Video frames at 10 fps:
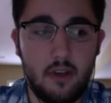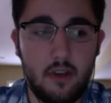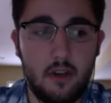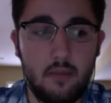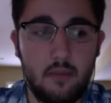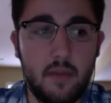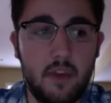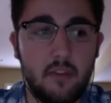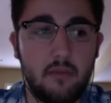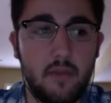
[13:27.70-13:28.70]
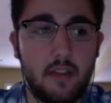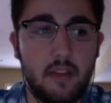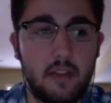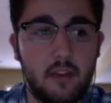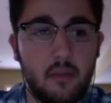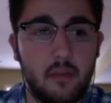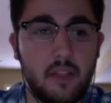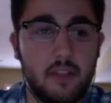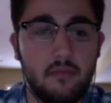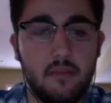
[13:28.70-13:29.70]
Um, they may have made like little
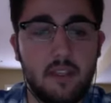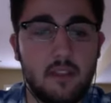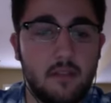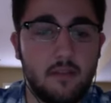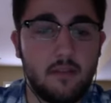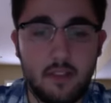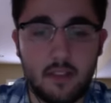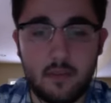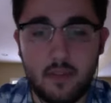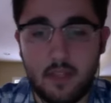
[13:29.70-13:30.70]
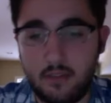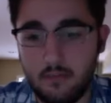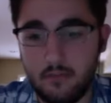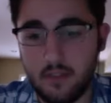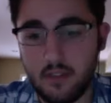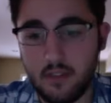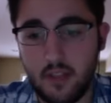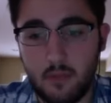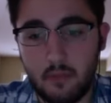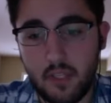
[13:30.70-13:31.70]
bits and pieces of things, but they haven't finished a
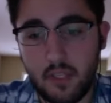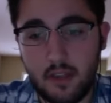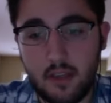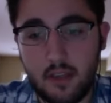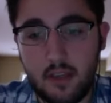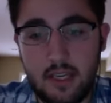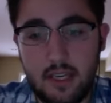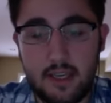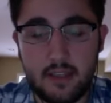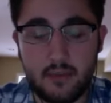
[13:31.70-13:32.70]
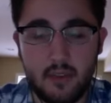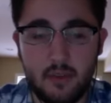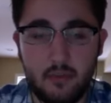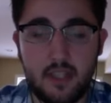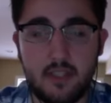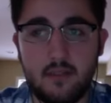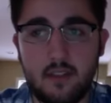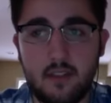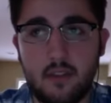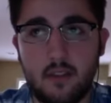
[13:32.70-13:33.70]
game completely. And it's really impressive
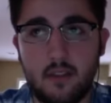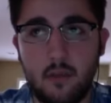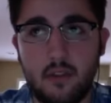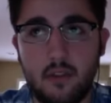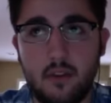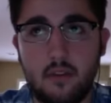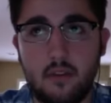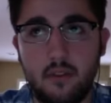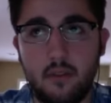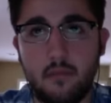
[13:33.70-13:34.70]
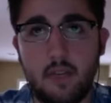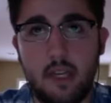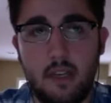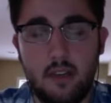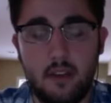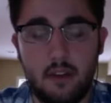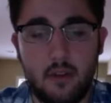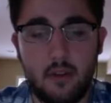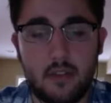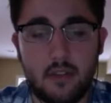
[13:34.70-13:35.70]
to see someone start from you know
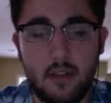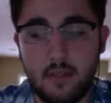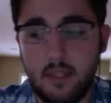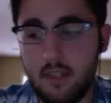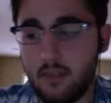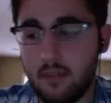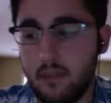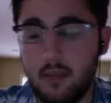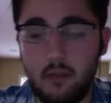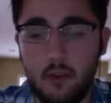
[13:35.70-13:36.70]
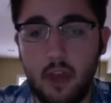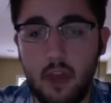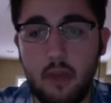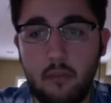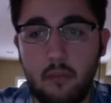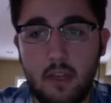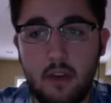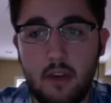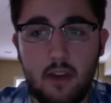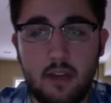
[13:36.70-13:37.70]
concept to playable game.
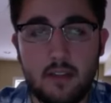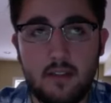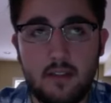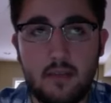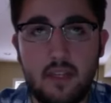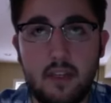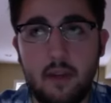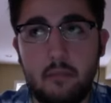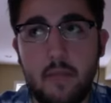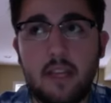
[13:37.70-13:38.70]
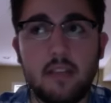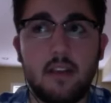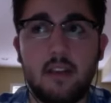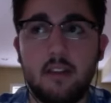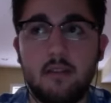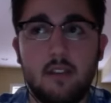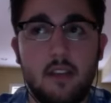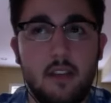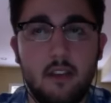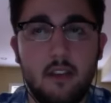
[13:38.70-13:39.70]
And it doesn't have to be like an amazing
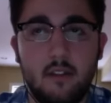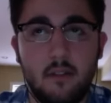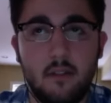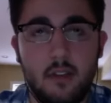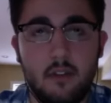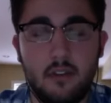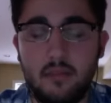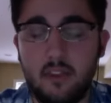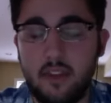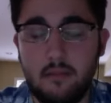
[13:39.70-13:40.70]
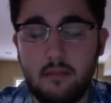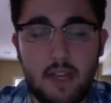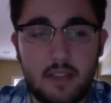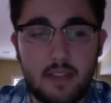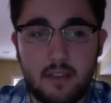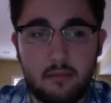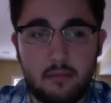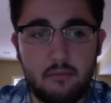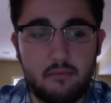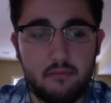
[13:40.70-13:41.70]
you know AAA
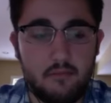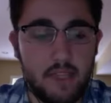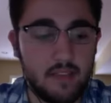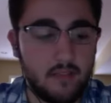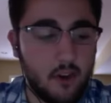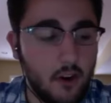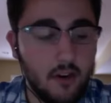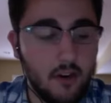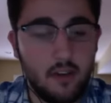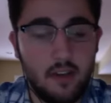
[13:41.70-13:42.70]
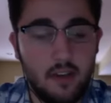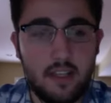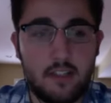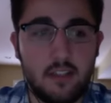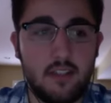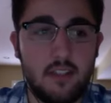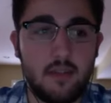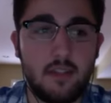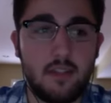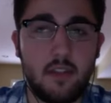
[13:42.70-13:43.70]
amazing piece of art. It just needs to
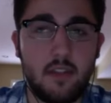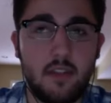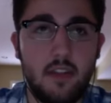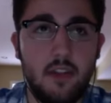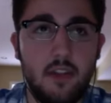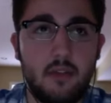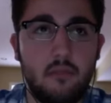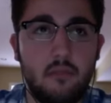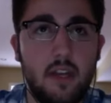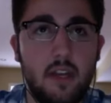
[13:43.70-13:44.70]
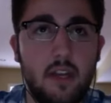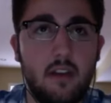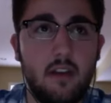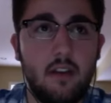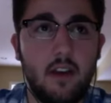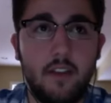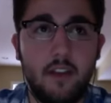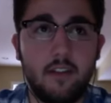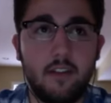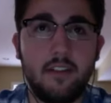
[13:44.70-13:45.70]
be something that you can play and
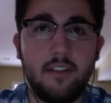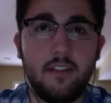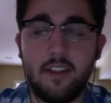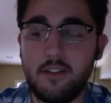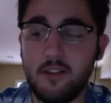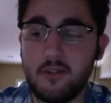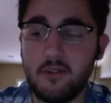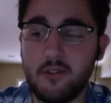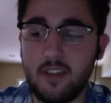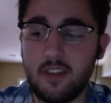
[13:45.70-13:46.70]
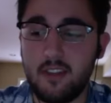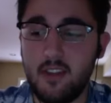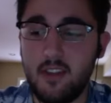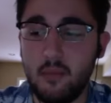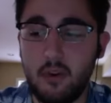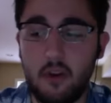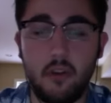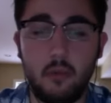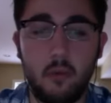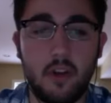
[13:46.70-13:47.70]
that and that shows like that you put
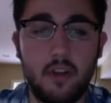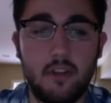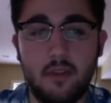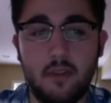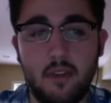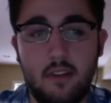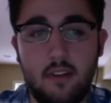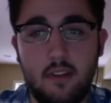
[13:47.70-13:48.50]
all the work into it.